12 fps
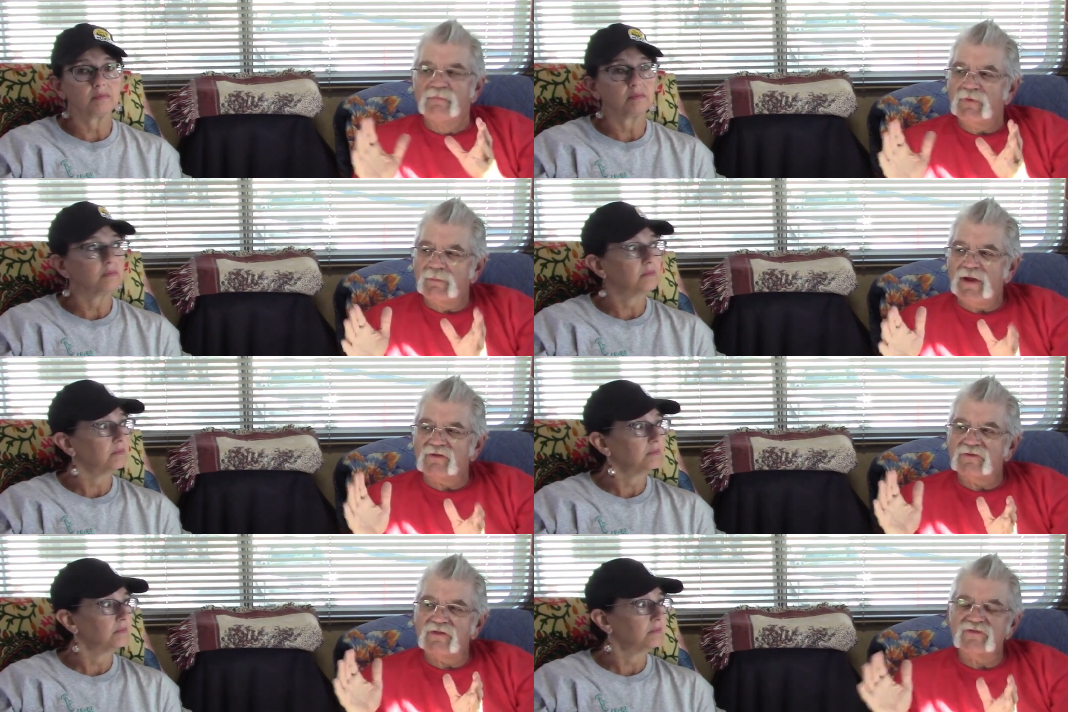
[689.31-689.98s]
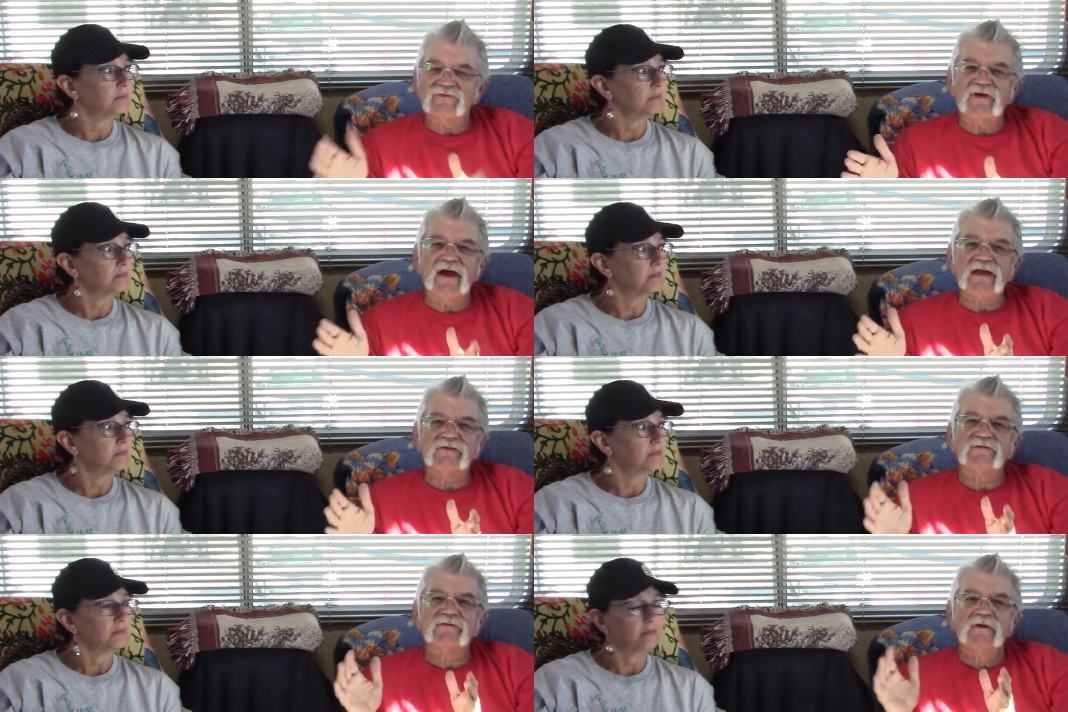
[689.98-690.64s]
Speaker 1: about the
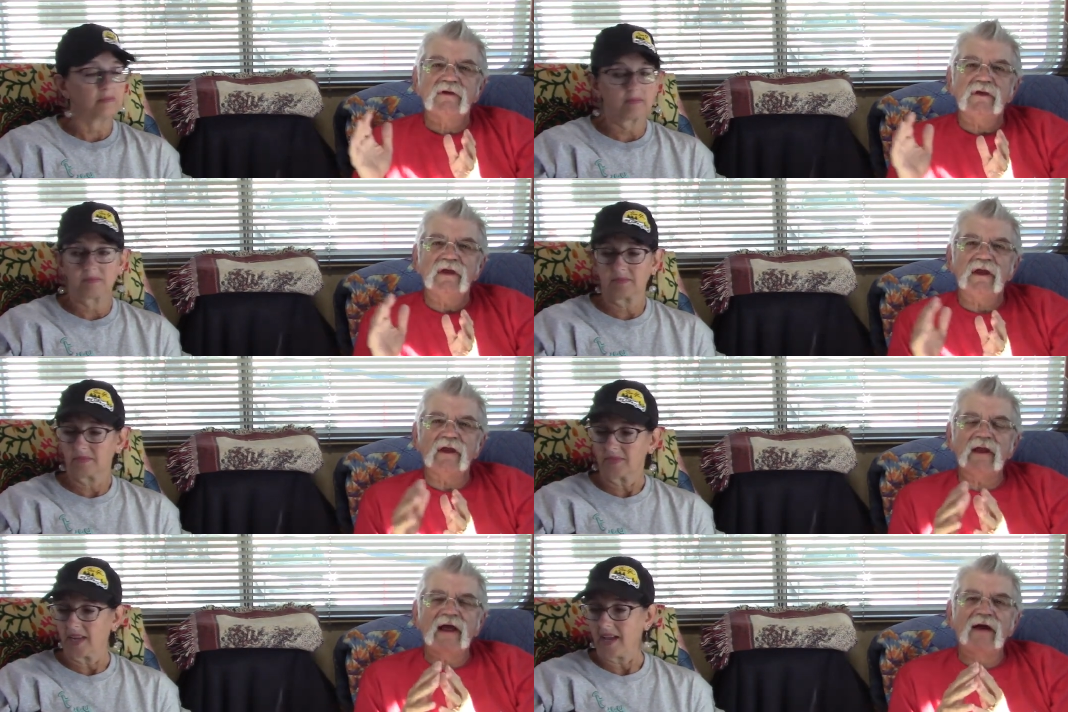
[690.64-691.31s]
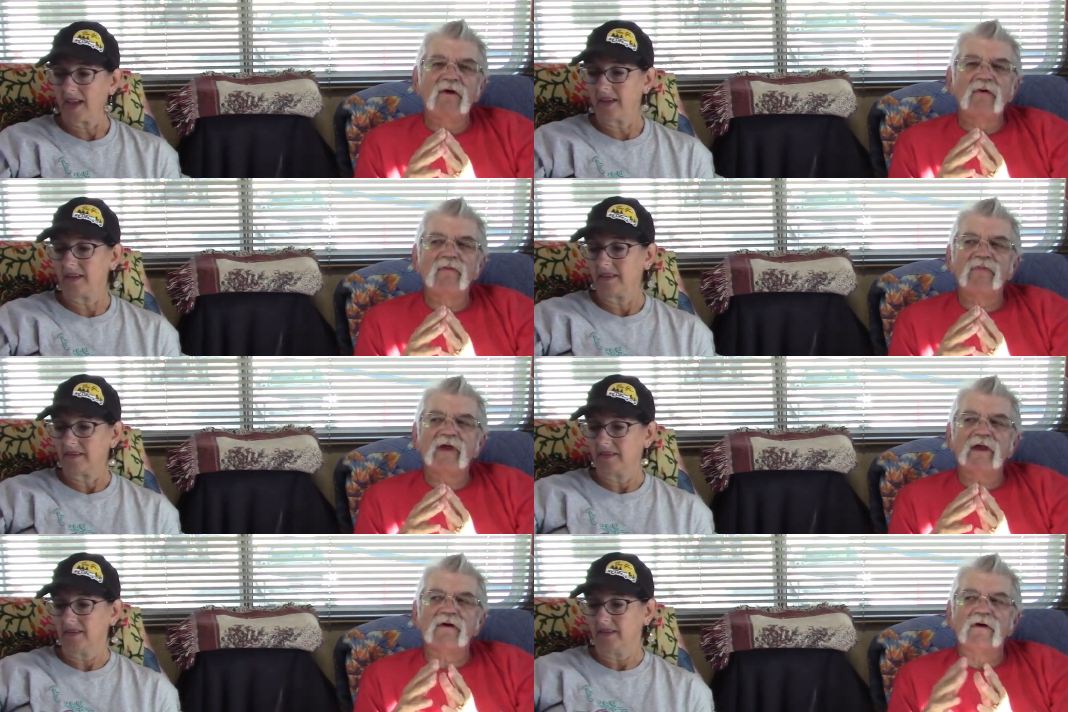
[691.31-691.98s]
sites and how
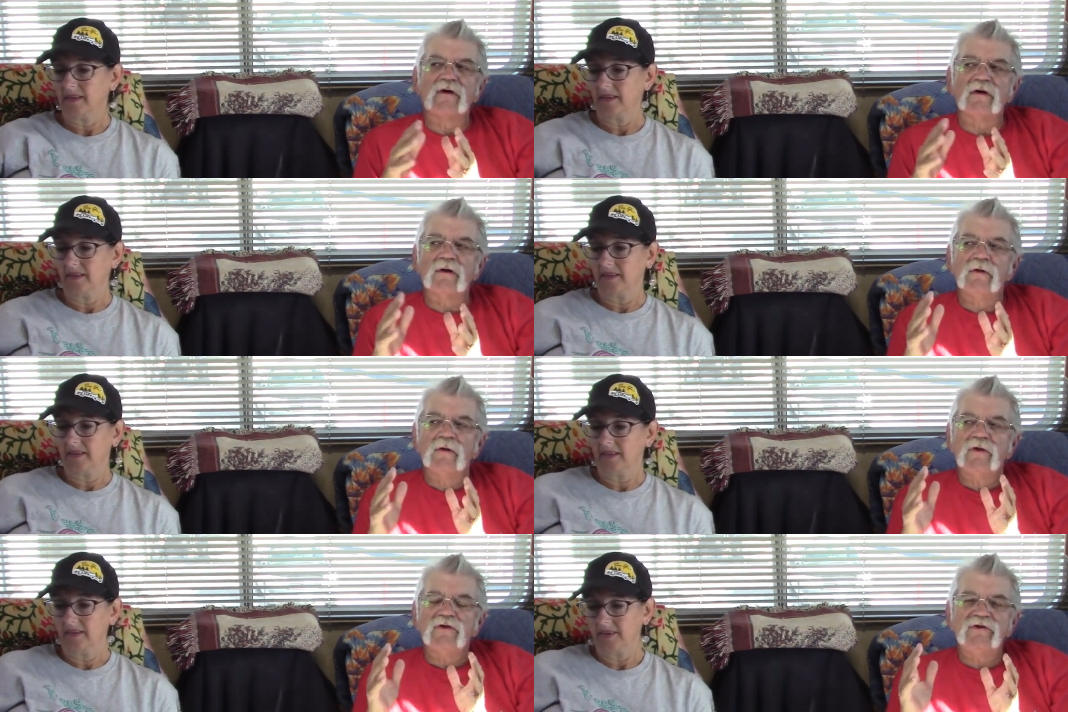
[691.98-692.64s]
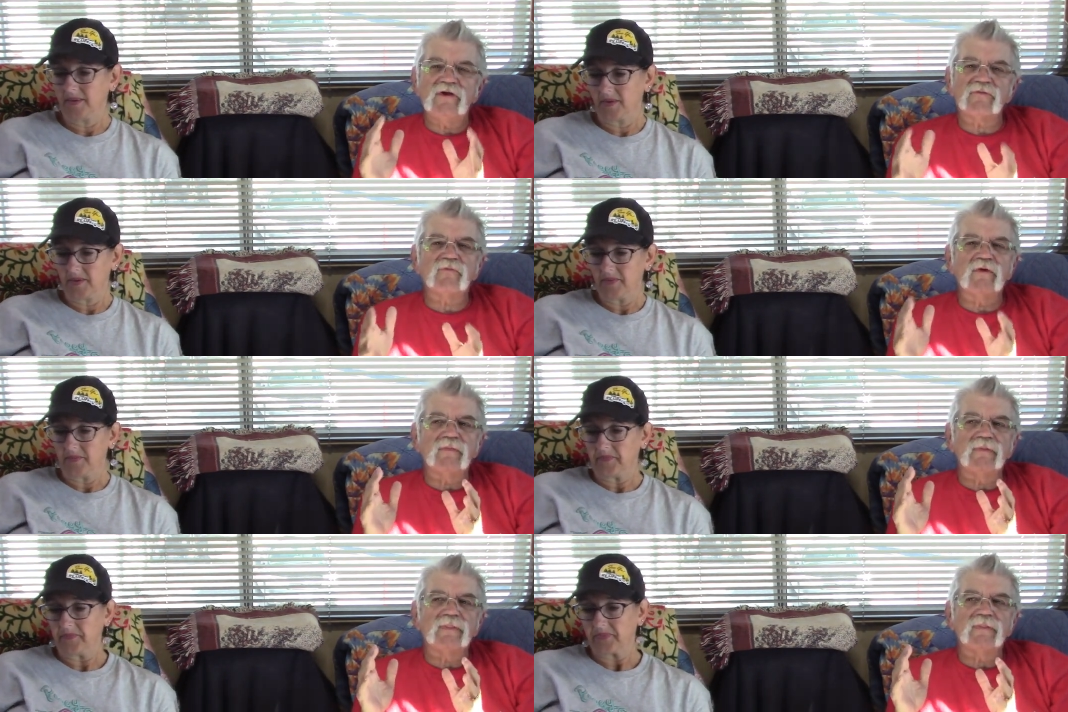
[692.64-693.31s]
they are
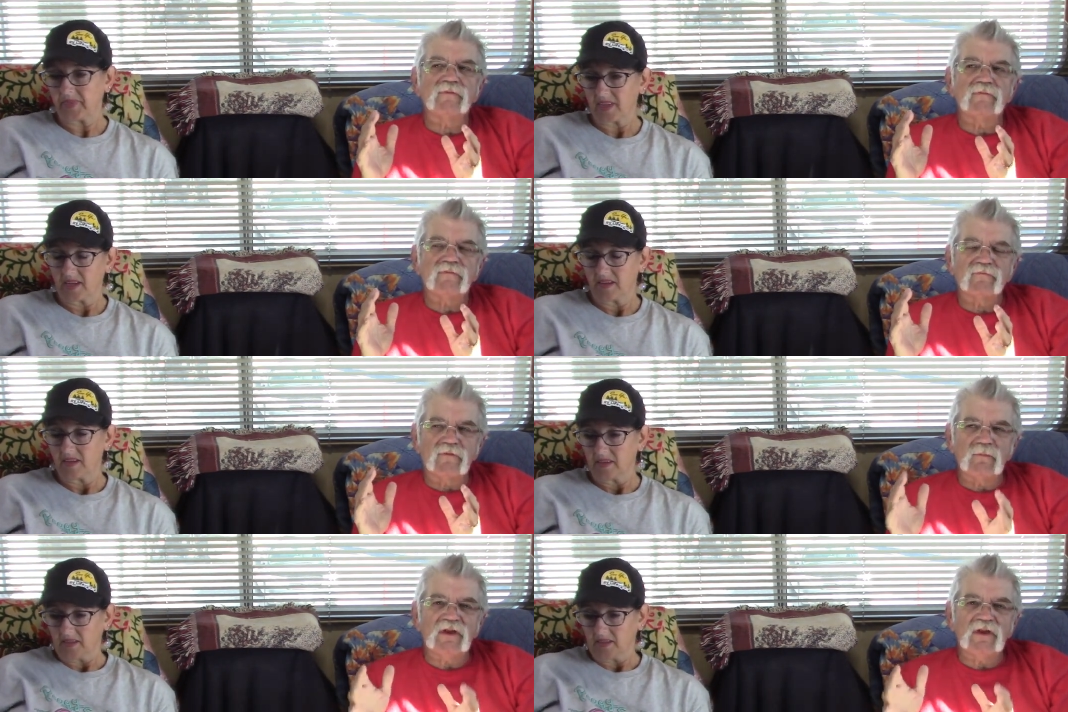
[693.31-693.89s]
different from a